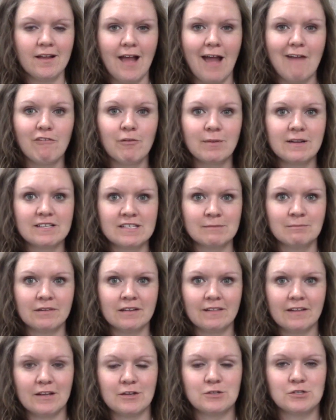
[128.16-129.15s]
Everybody's
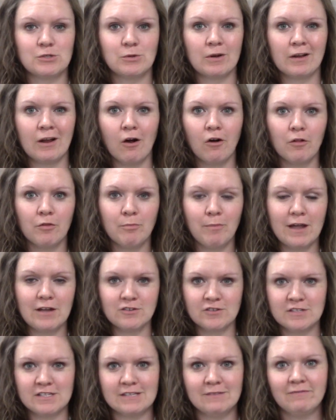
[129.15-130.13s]
completely used to it. All the
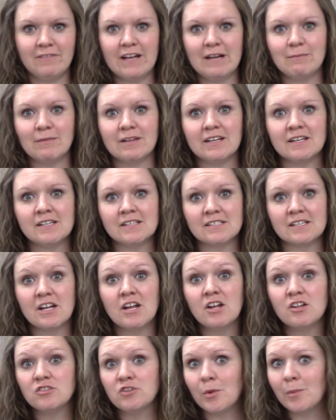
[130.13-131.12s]
patients and families,
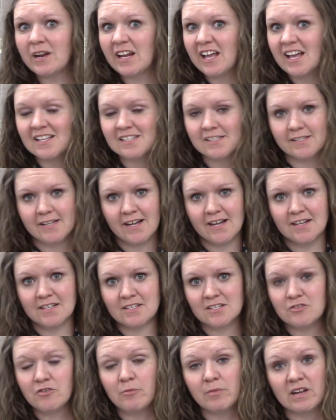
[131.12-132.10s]
nobody
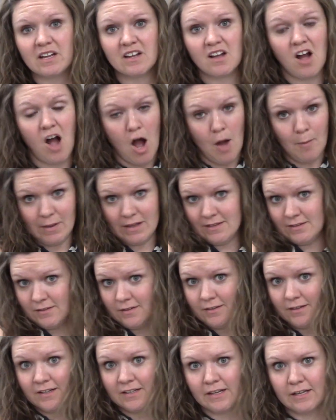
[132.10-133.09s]
hesitates, nobody comments
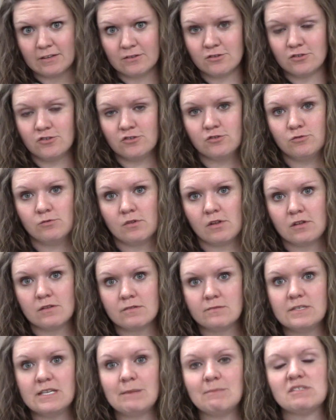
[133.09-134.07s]
on it. It
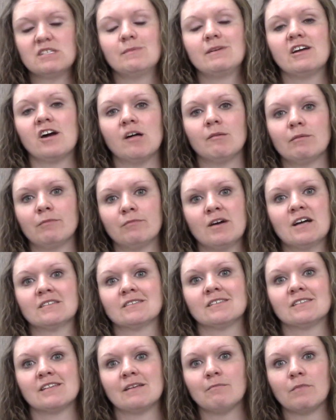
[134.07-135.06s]
seems to be common
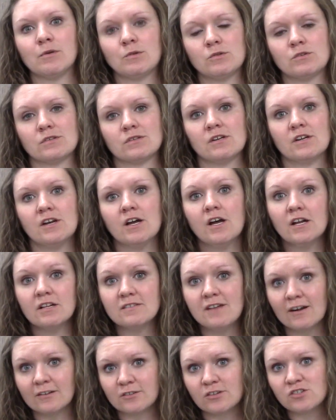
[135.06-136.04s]
practice at most
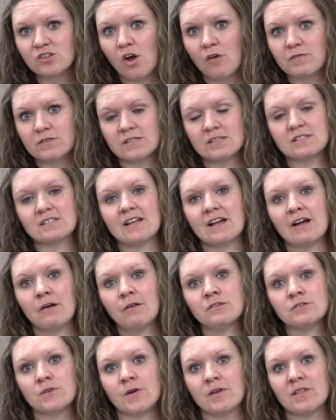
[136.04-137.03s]
doctors' offices now,
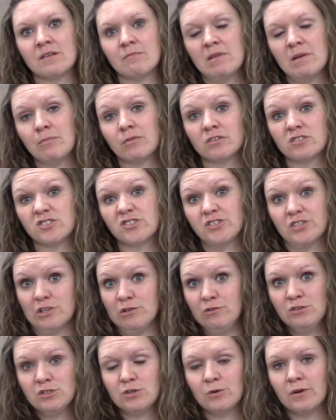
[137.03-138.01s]
and so I think people are just
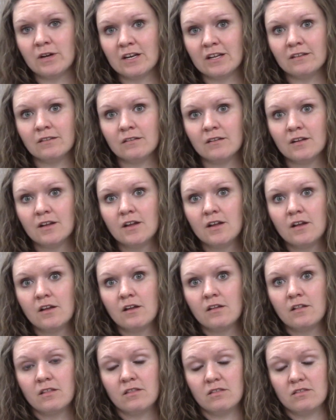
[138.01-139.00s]
used to it, and
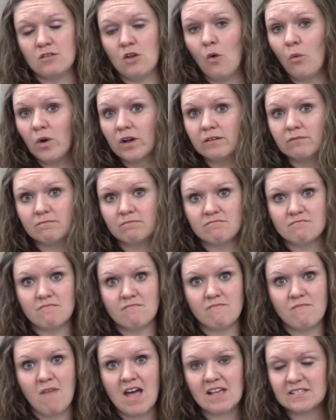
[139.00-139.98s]
no one
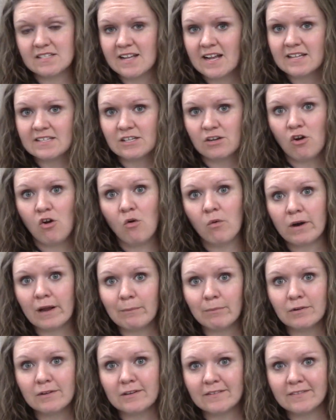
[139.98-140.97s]
hesitates at all when
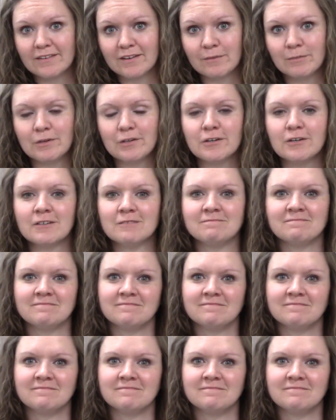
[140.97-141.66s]
I pull out the computer.